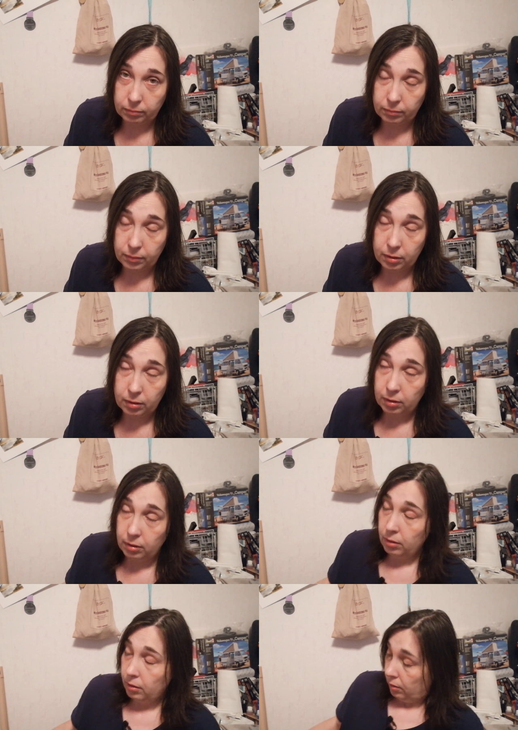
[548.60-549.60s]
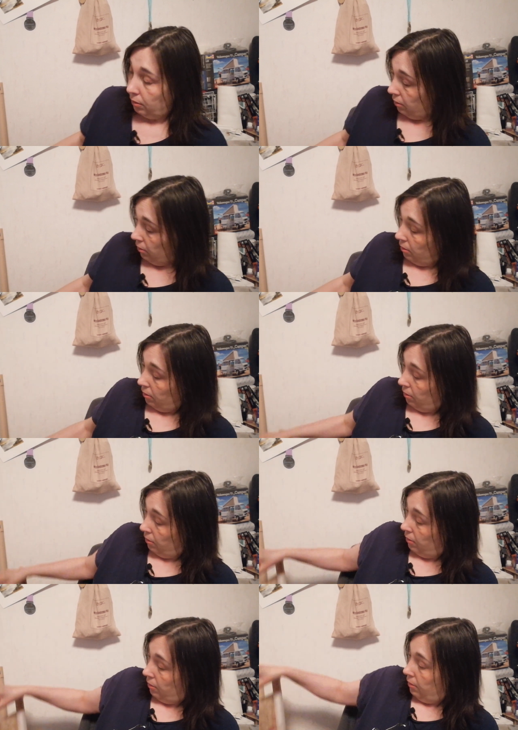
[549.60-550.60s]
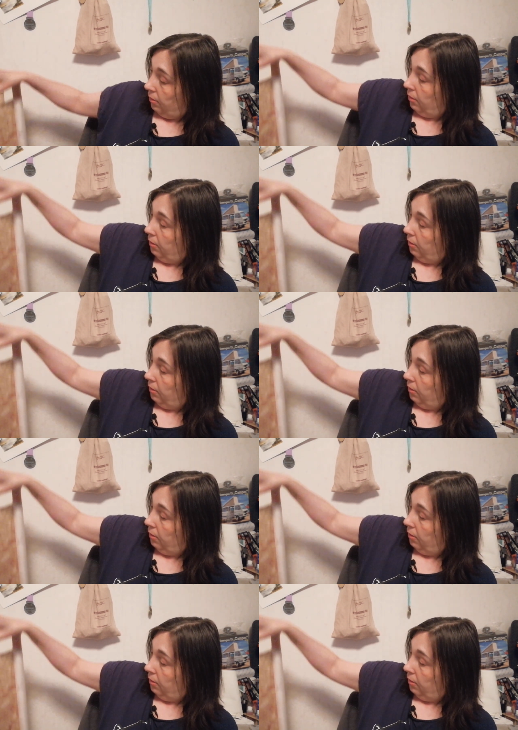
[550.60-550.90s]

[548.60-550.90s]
Nobody speaks.